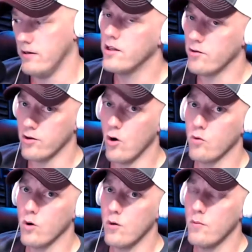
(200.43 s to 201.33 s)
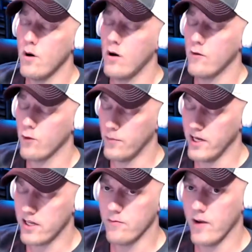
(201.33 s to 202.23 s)
There's no room for
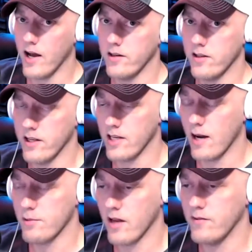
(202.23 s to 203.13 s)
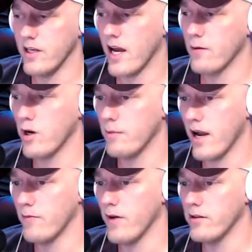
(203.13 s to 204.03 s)
peaks and valleys at top 7 to 9 running
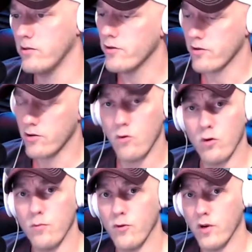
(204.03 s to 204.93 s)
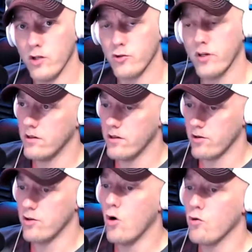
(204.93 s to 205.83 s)
back value. There's no room for injury.
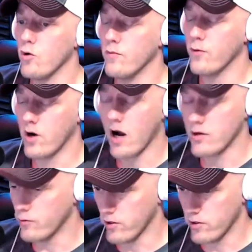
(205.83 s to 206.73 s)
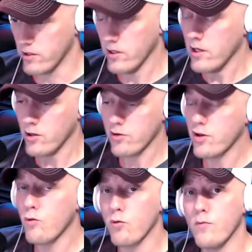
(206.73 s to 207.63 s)
There's no room for controversy. There's
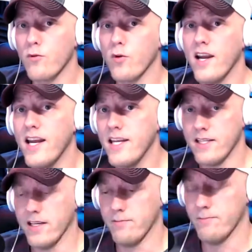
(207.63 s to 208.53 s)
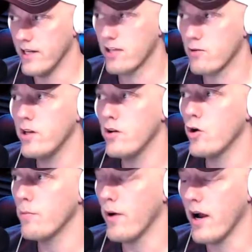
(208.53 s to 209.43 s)
no room for anything. That's when you know
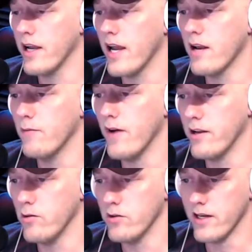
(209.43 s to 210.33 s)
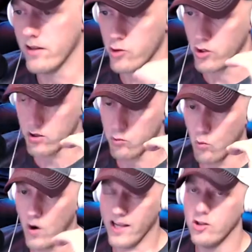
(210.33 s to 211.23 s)
you're buying at a value that is just
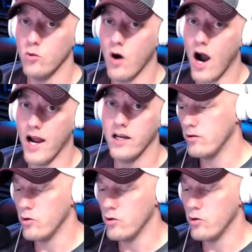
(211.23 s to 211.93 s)
way too high.